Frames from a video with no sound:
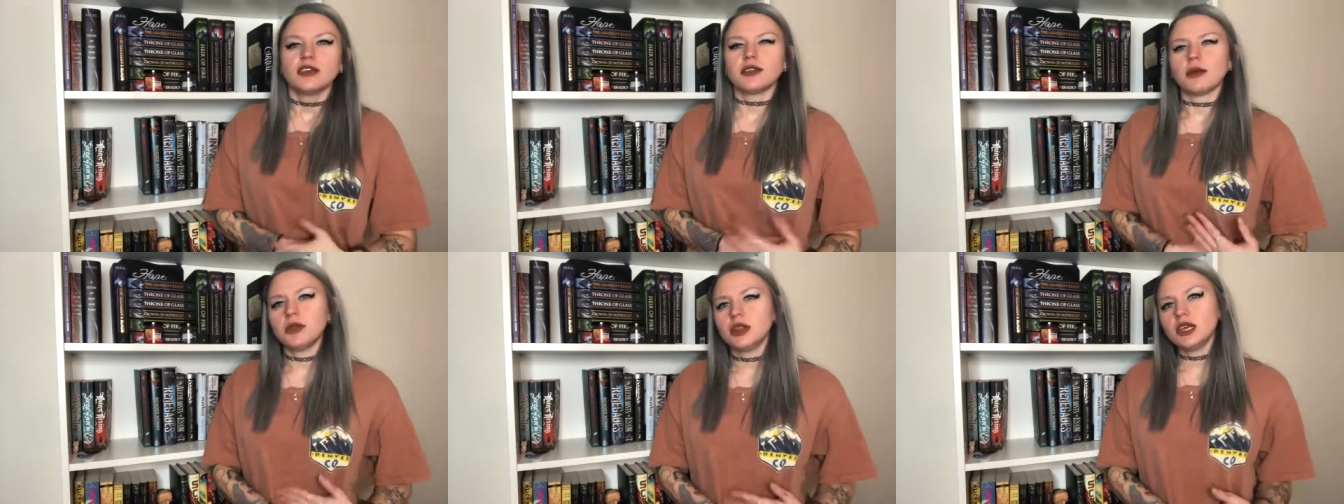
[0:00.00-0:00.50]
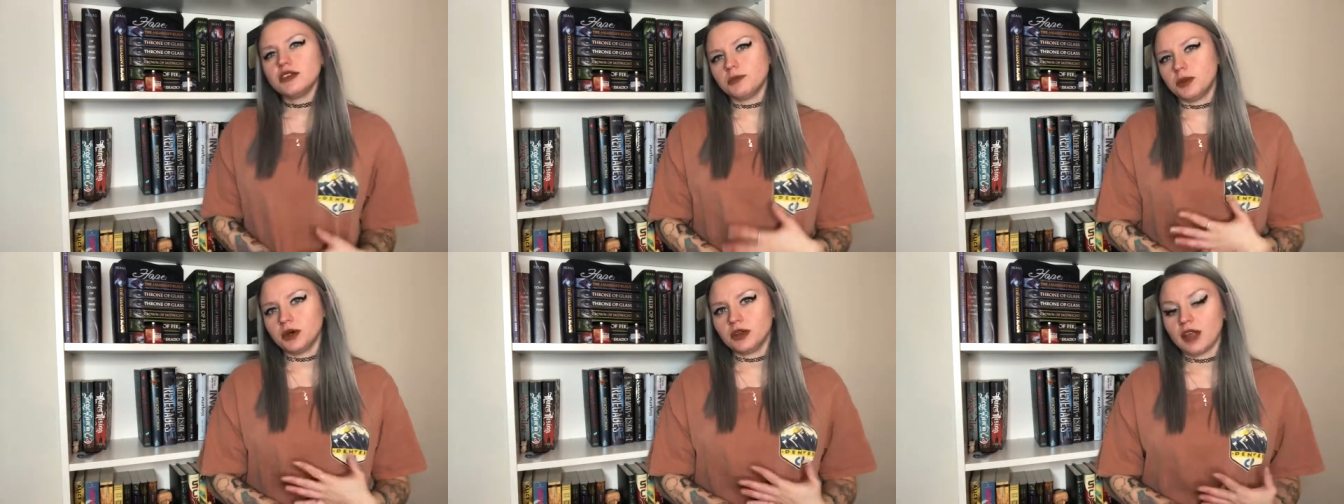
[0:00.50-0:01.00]
Some of these
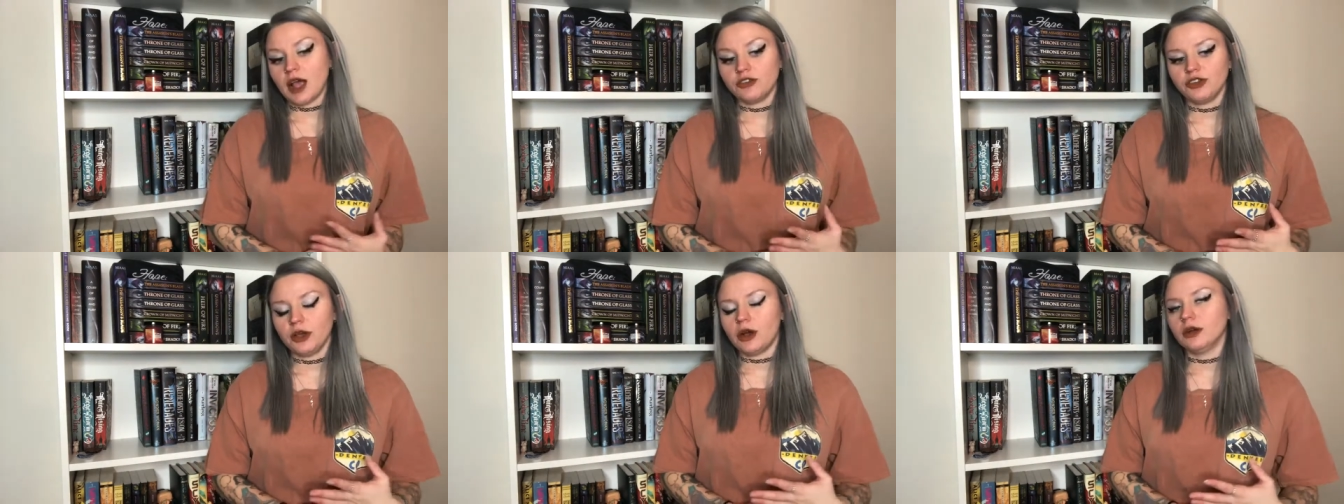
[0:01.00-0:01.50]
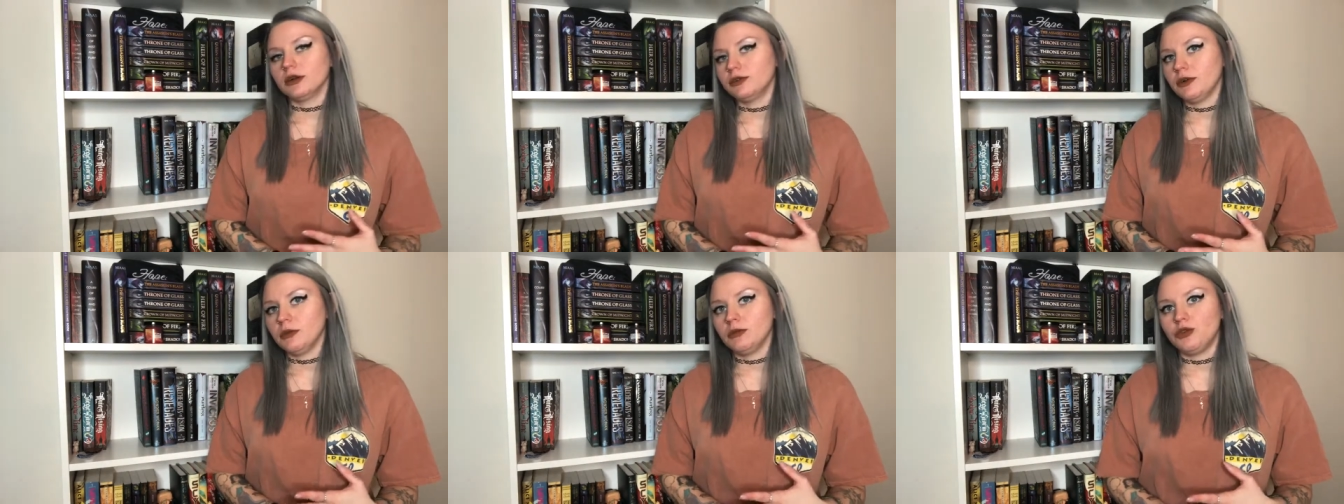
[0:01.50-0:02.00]
books actually aren't
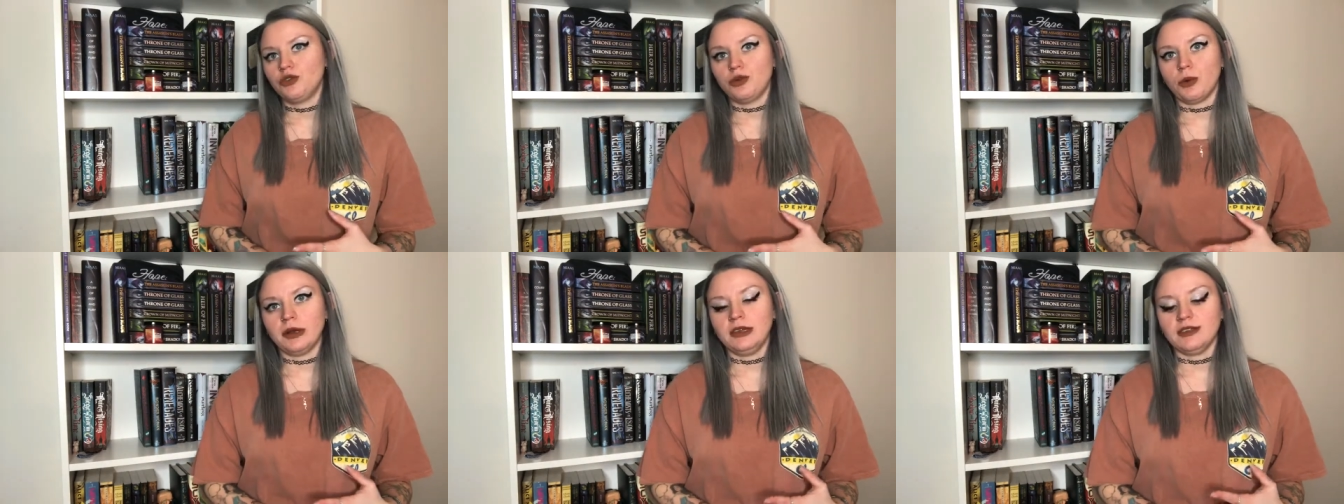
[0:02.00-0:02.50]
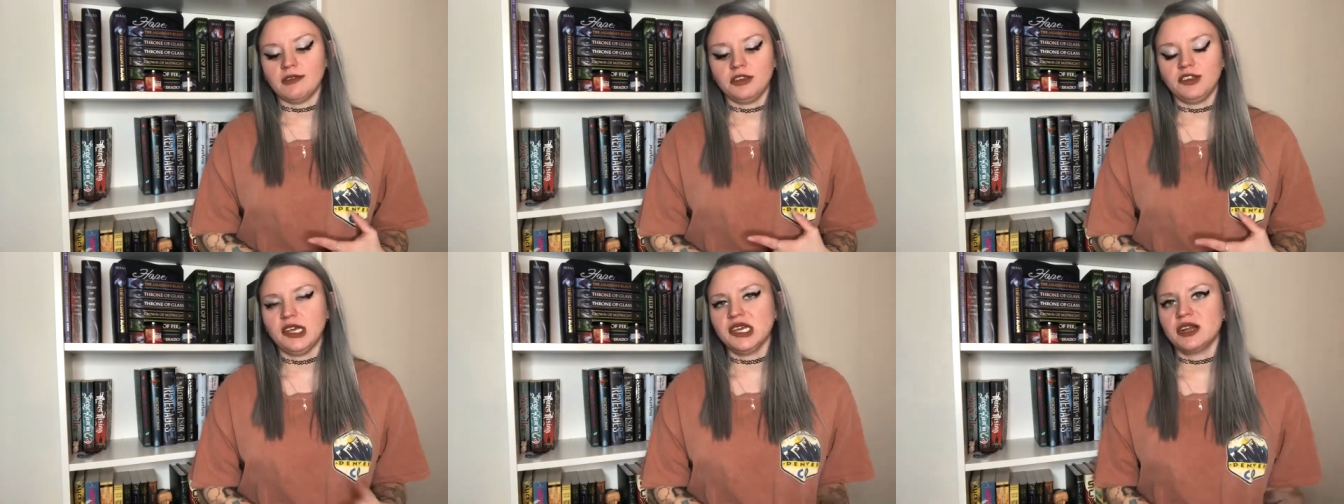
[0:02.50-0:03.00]
from
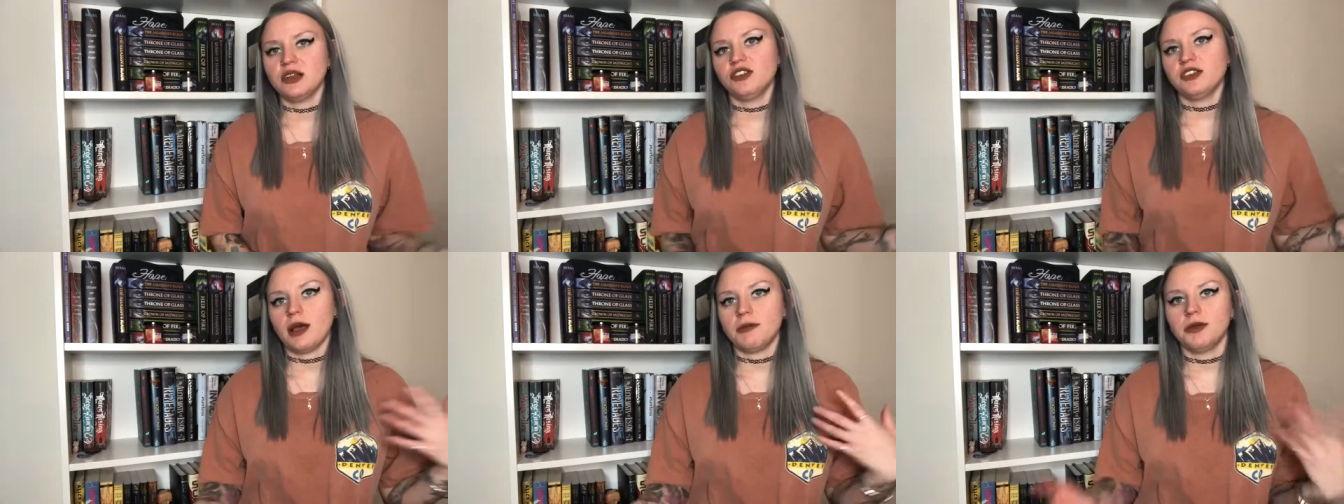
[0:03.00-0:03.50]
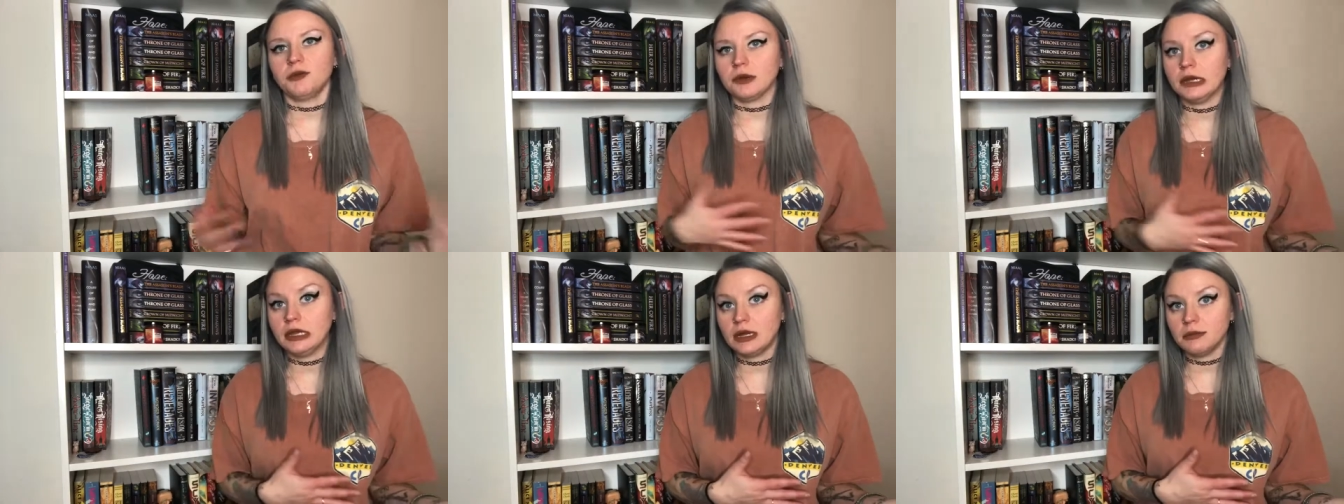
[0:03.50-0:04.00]
2017. I just happened to
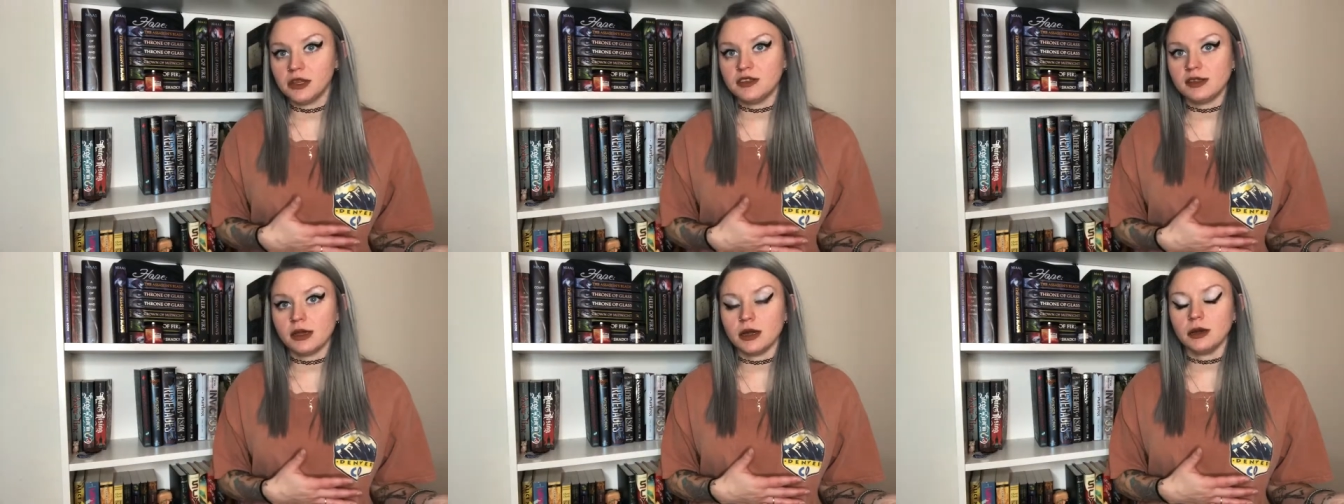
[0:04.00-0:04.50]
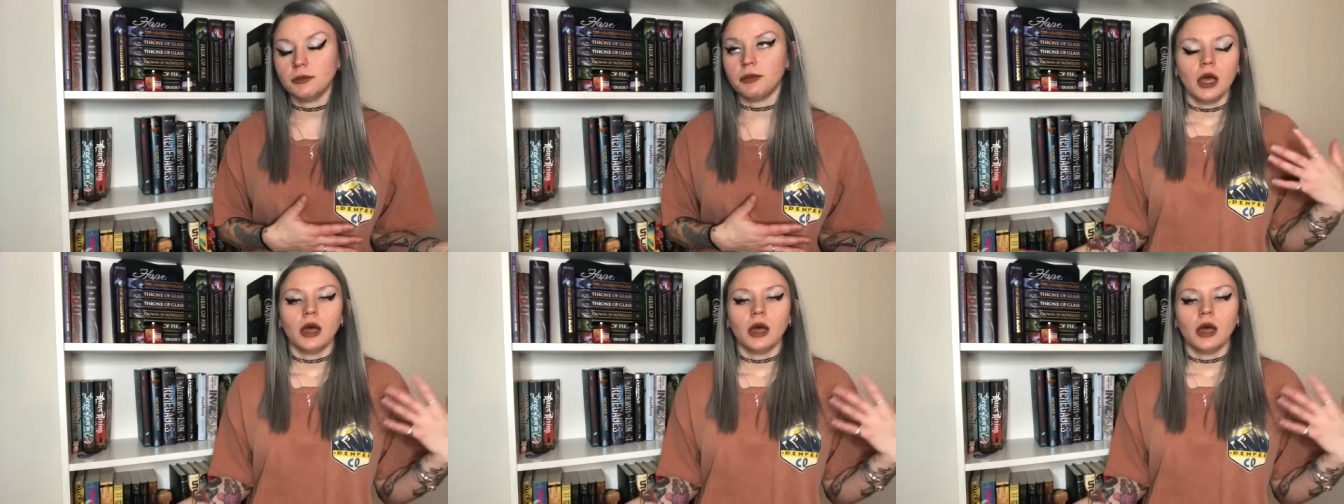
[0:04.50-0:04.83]
read them this year,